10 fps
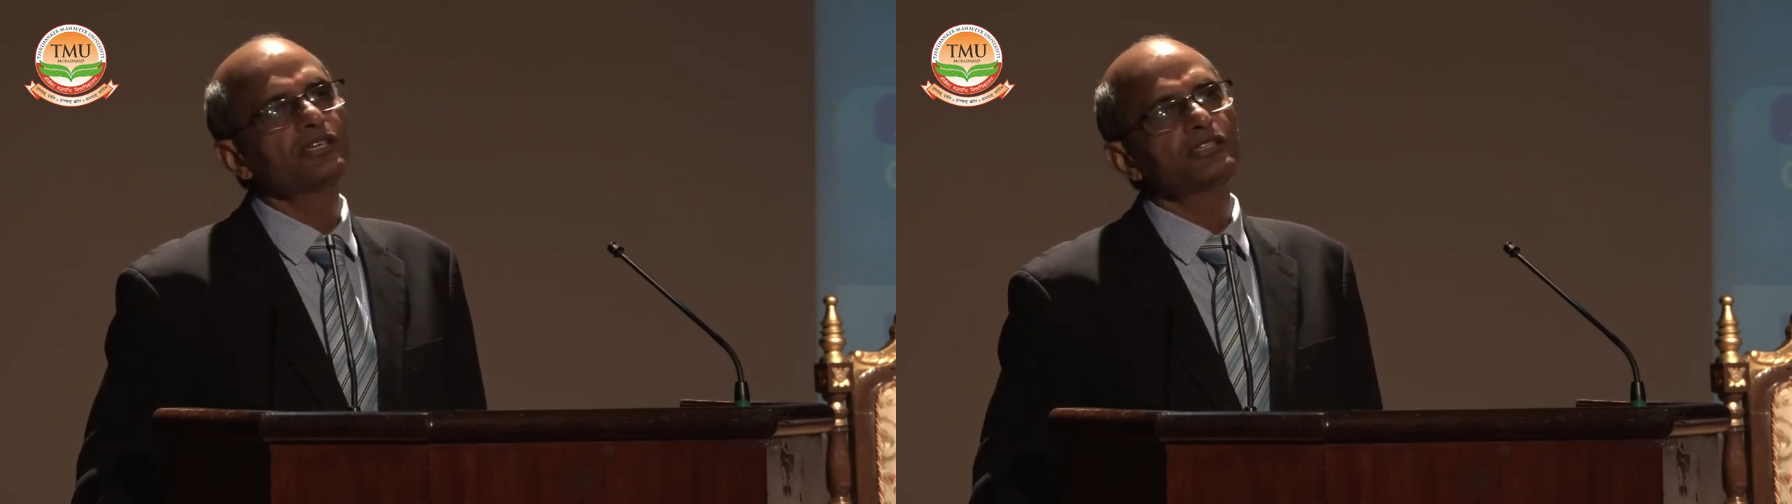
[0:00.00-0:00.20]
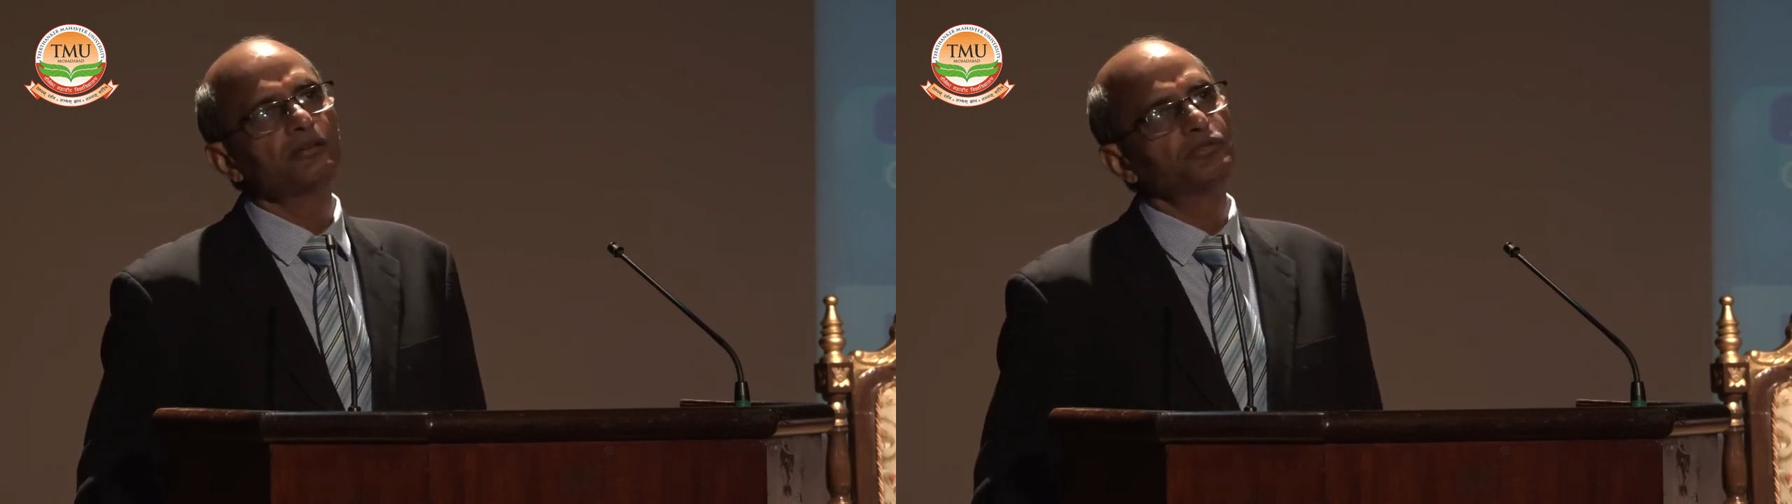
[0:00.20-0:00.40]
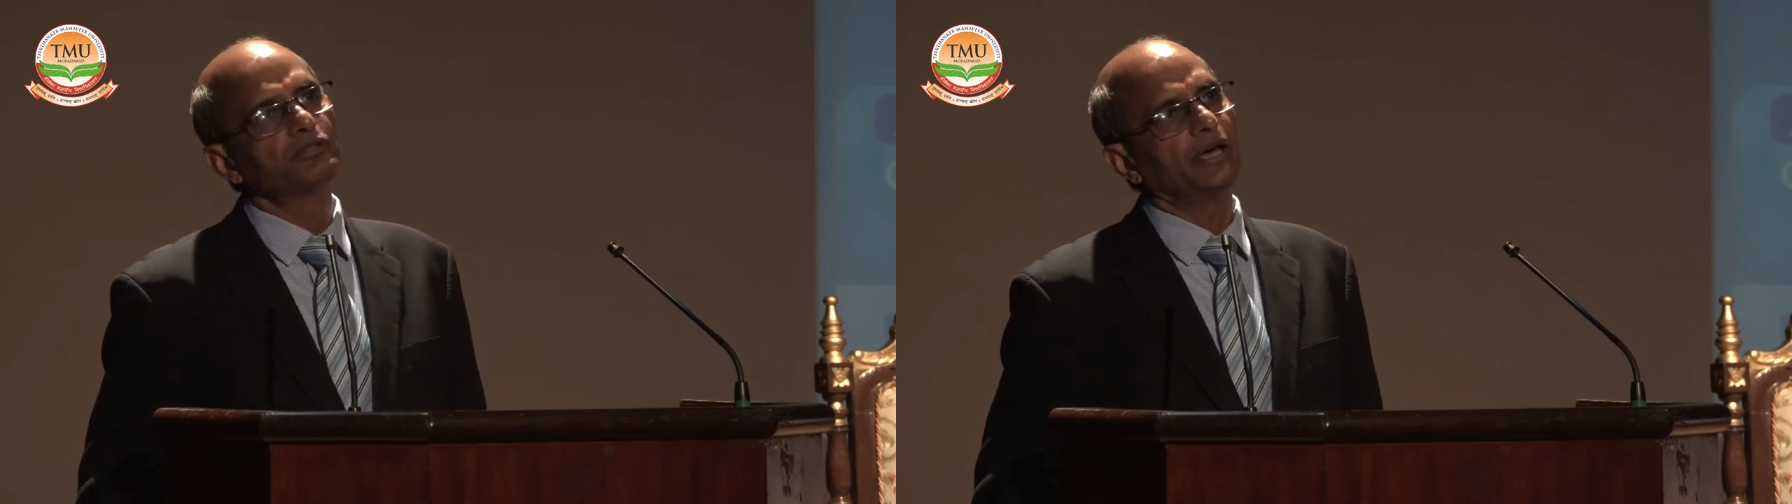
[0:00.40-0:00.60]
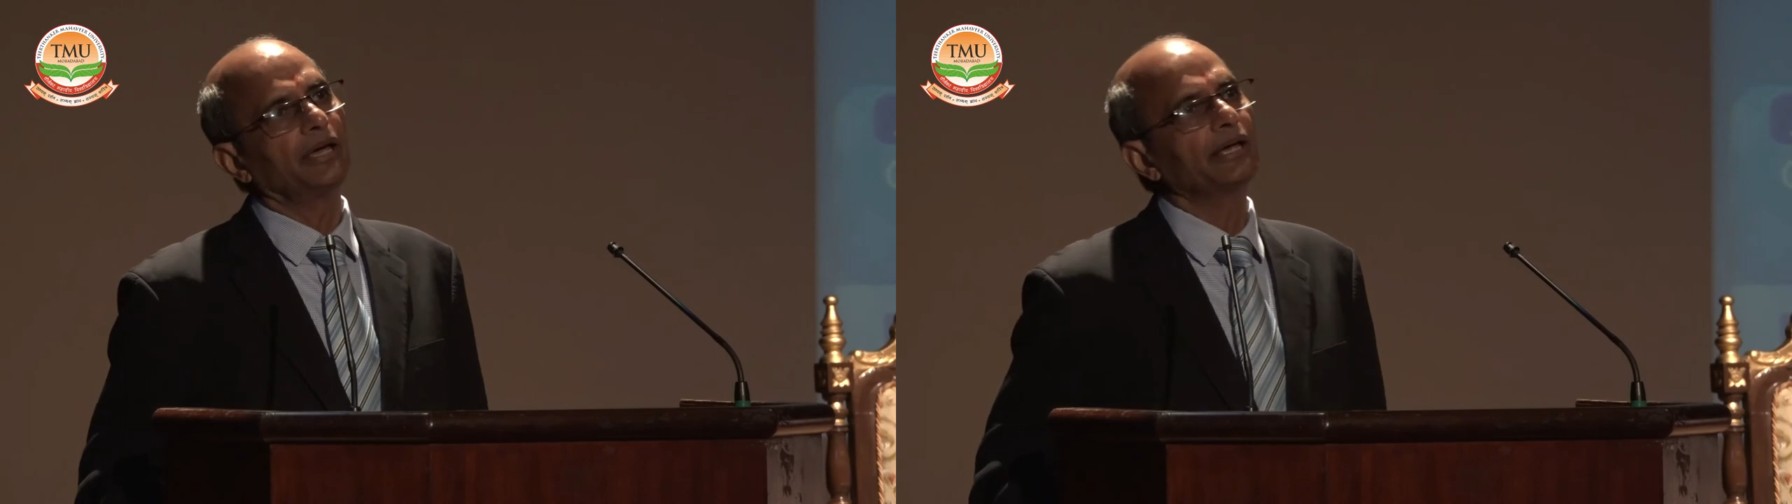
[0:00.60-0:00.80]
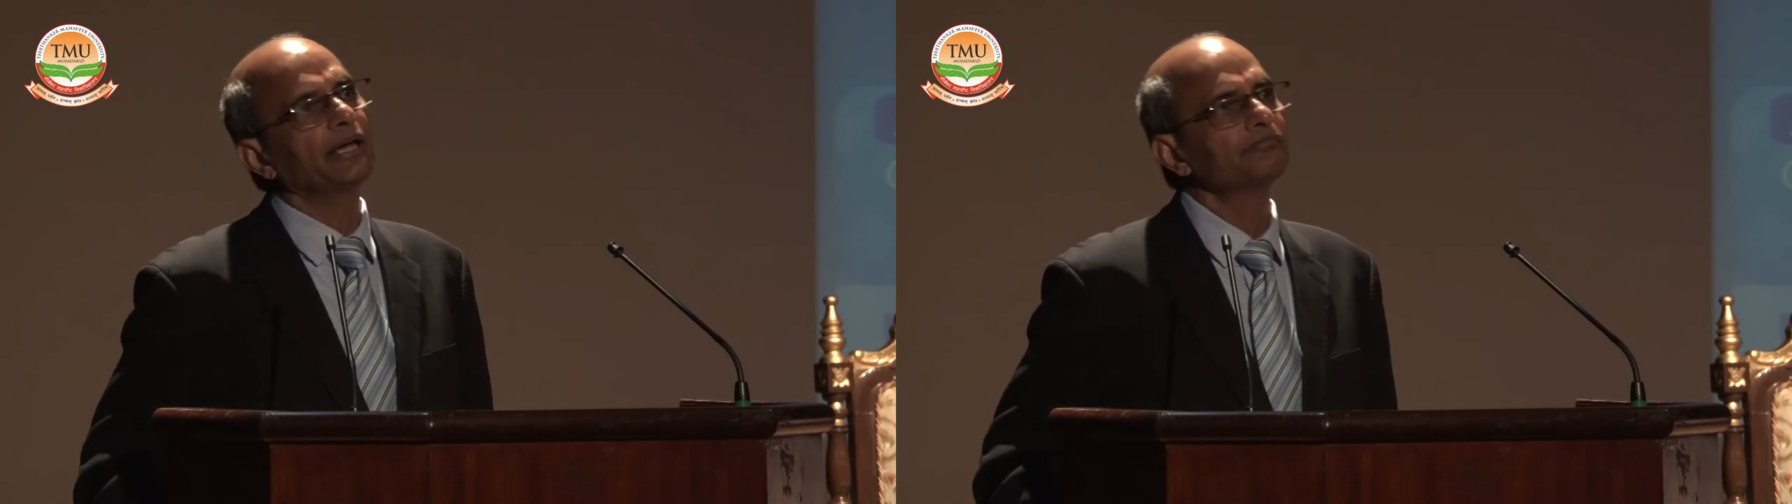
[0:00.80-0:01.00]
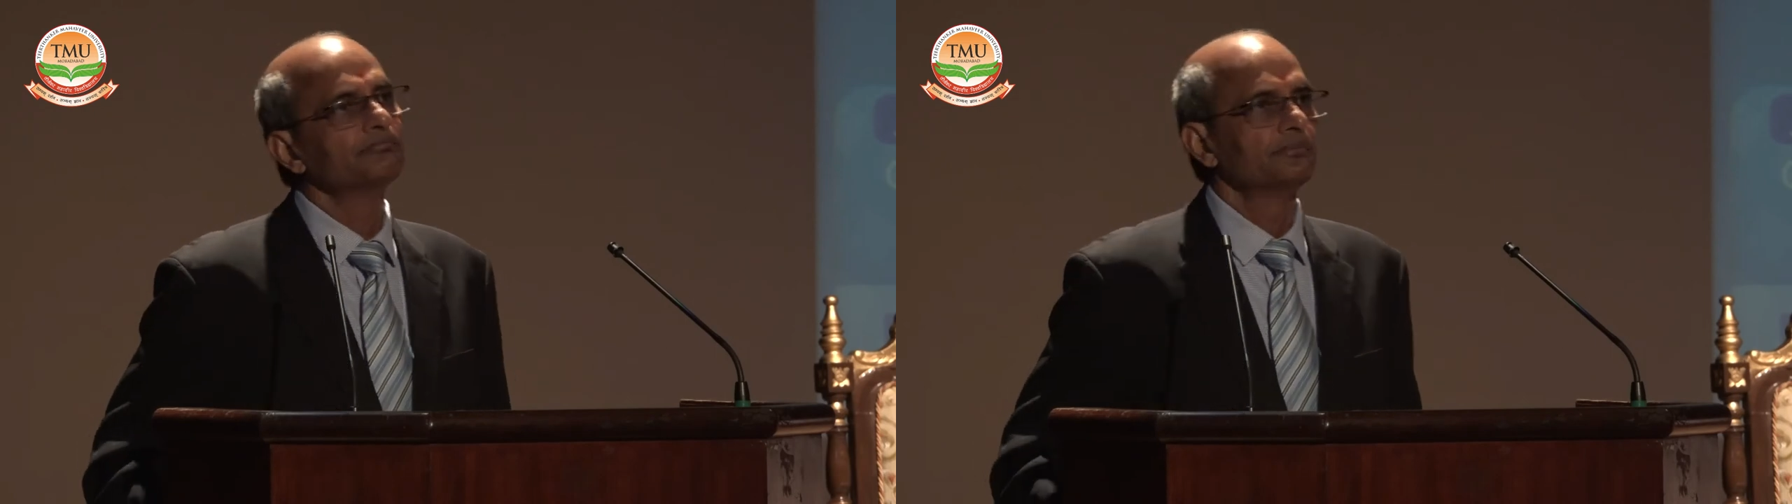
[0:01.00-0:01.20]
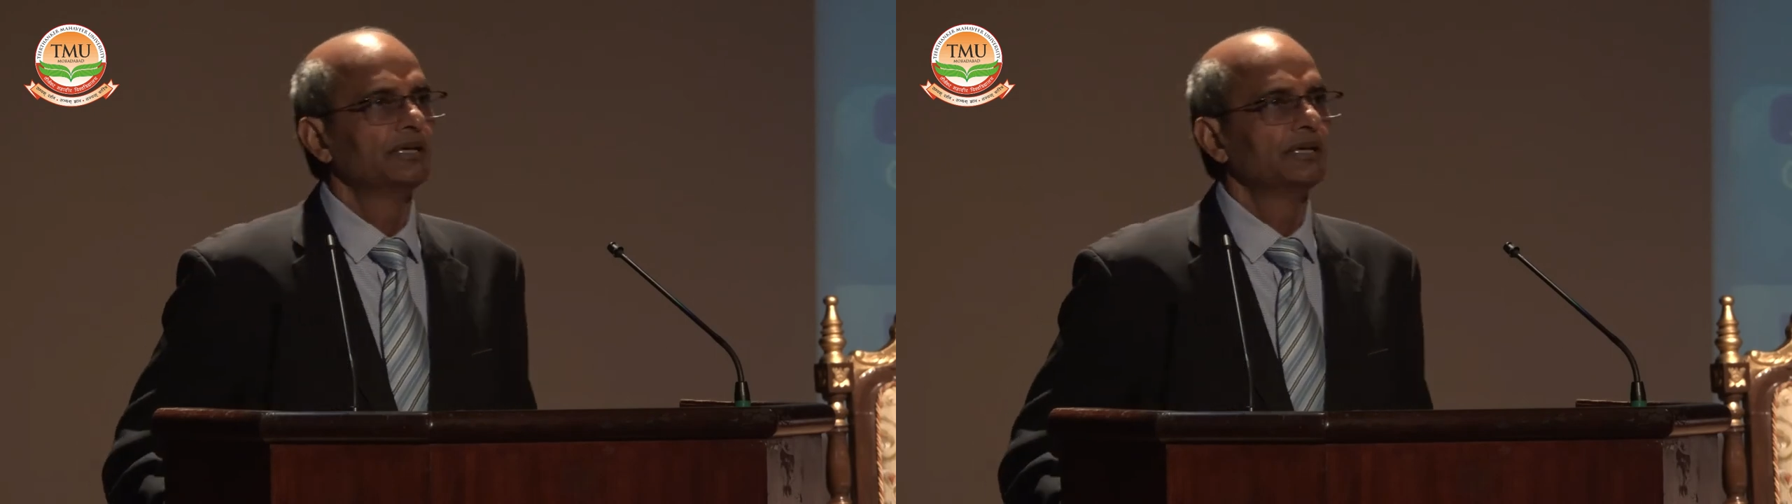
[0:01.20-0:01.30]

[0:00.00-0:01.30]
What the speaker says: system today,